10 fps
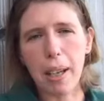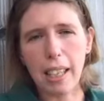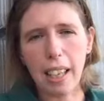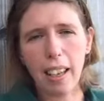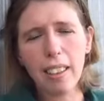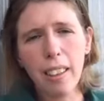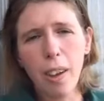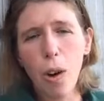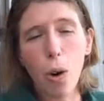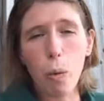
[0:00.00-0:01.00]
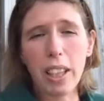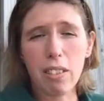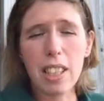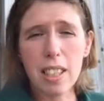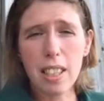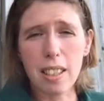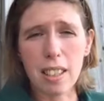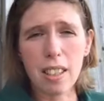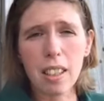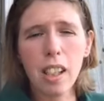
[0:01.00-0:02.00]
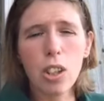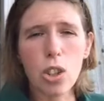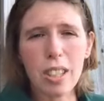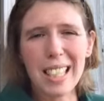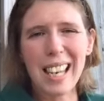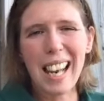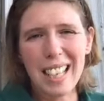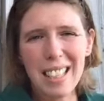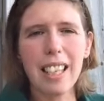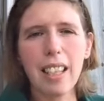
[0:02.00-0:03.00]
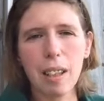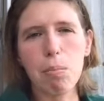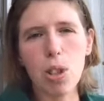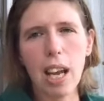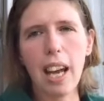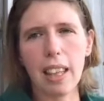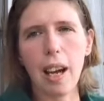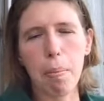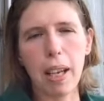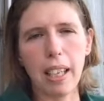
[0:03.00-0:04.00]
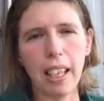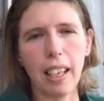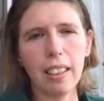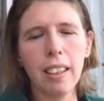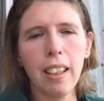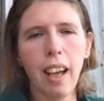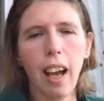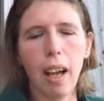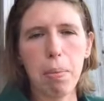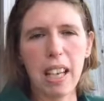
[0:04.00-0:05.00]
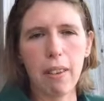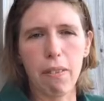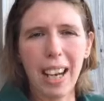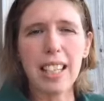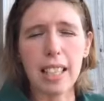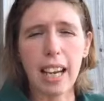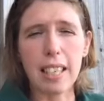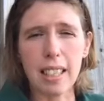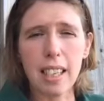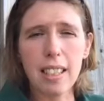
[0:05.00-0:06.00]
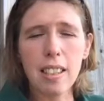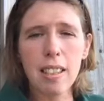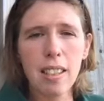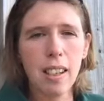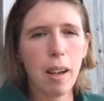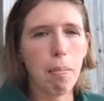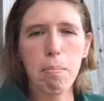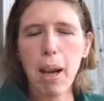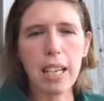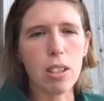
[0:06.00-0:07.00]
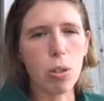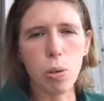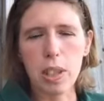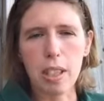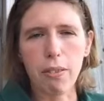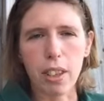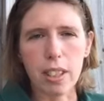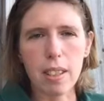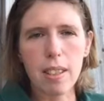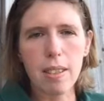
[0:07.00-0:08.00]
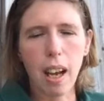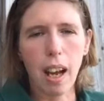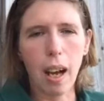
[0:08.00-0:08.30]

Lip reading: opinion or whether it doesn't. Just letting them share that opinion and being validated makes all the difference.